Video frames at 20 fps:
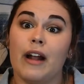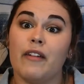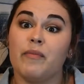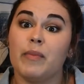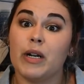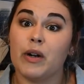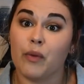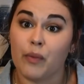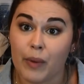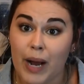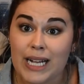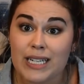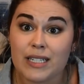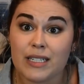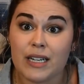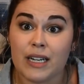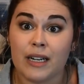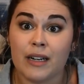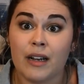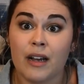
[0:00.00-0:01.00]
have been
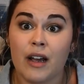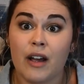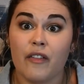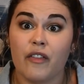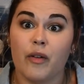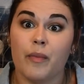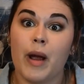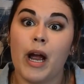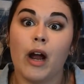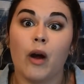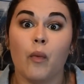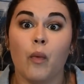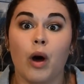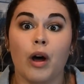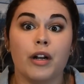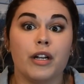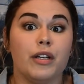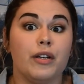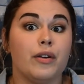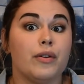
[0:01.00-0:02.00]
arrested for
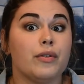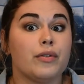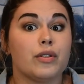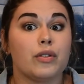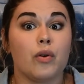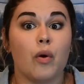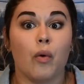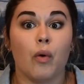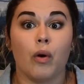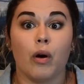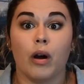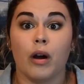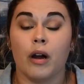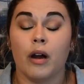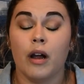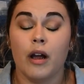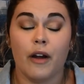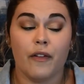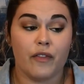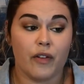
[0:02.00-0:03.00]
marijuana use
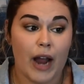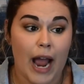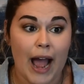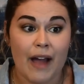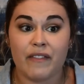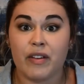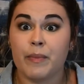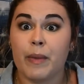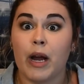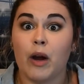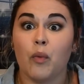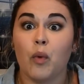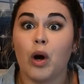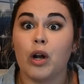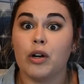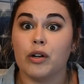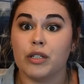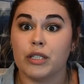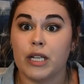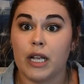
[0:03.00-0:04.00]
or for having
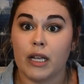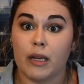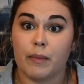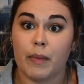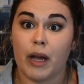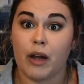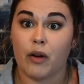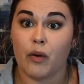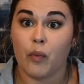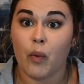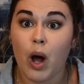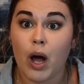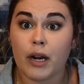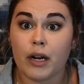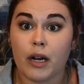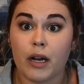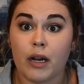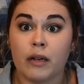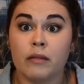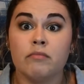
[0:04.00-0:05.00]
marijuana or selling
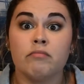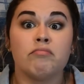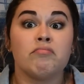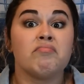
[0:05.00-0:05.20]
marijuana,